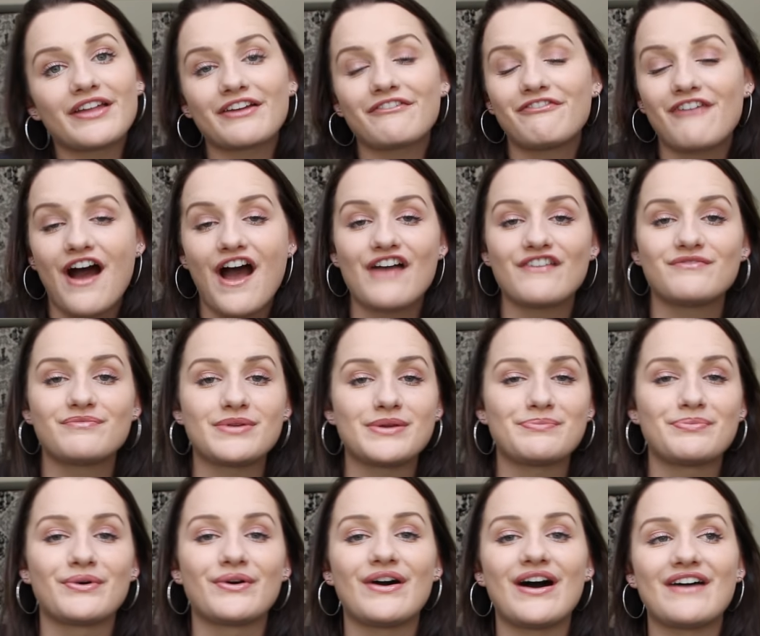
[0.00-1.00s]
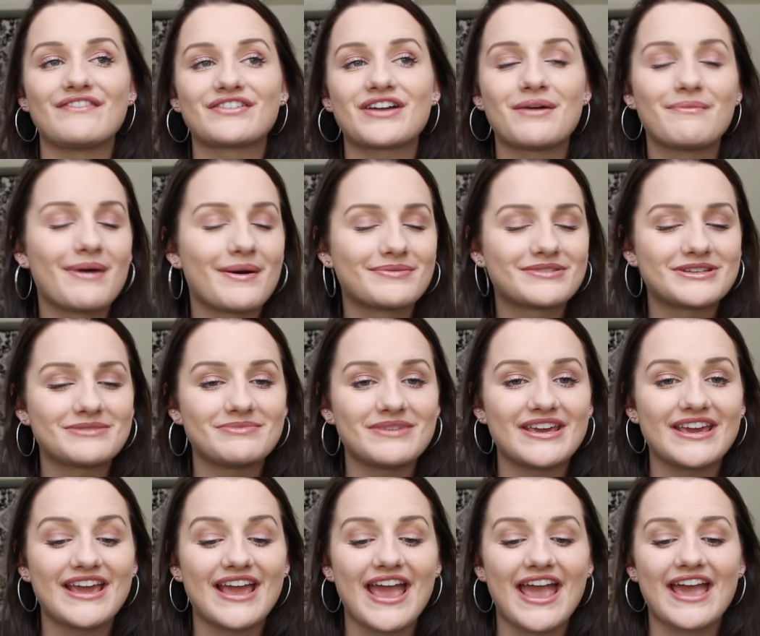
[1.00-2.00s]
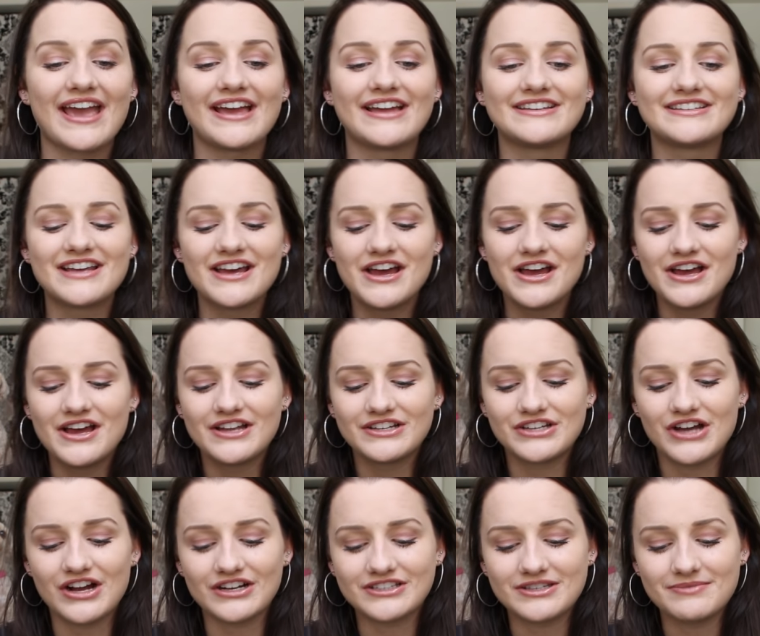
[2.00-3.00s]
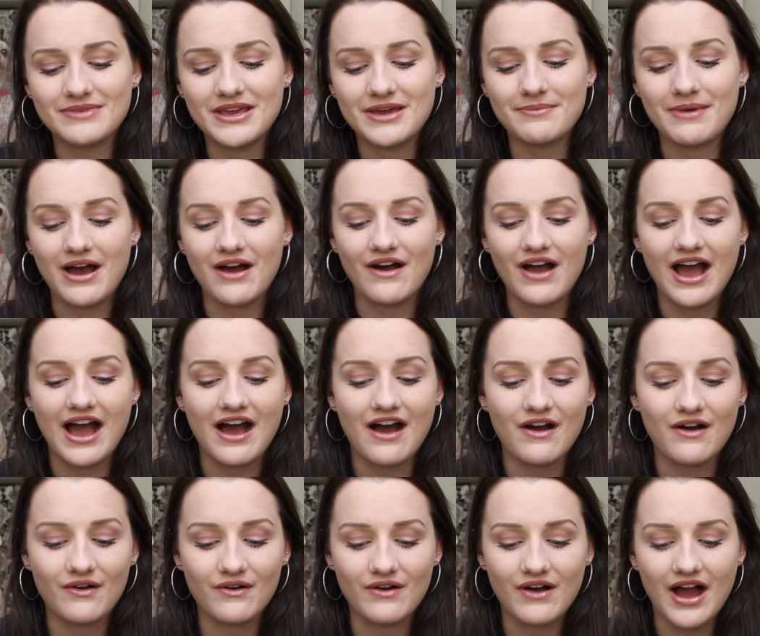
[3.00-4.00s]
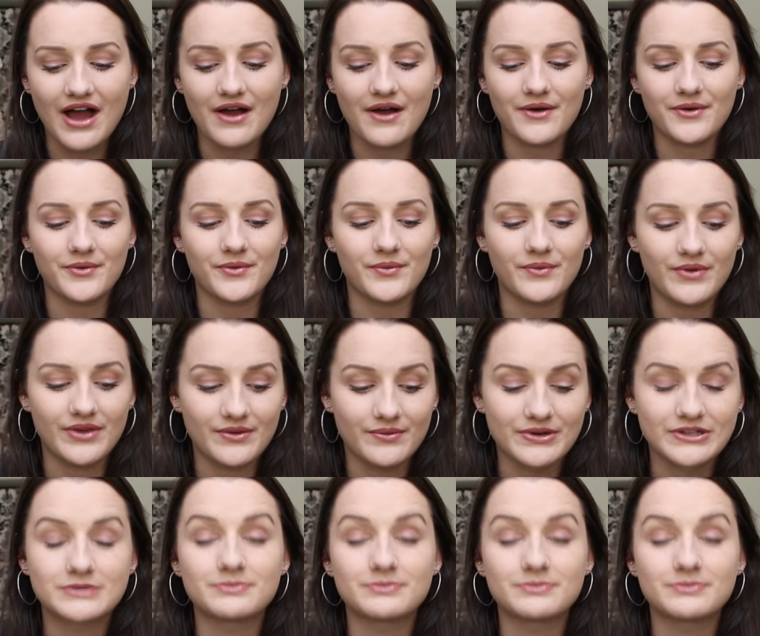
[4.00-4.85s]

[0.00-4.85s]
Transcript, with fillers: like five people have come up to me and talked to me about how we were